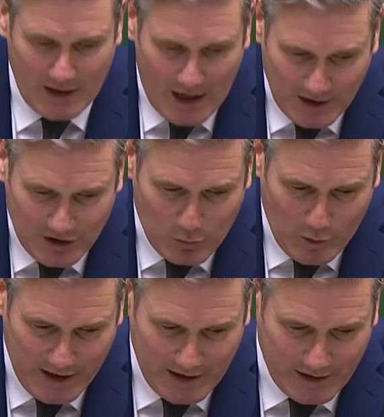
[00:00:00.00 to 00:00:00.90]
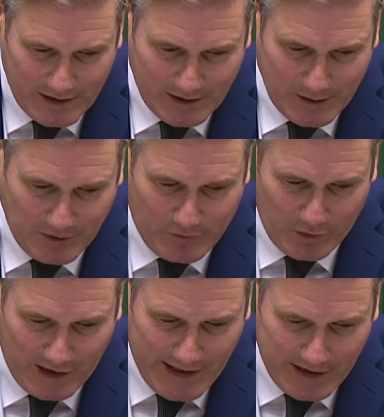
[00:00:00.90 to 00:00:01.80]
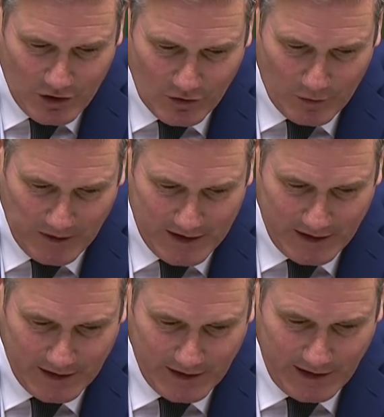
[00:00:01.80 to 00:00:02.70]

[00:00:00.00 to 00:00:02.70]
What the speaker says: Last week, before the liaison committee,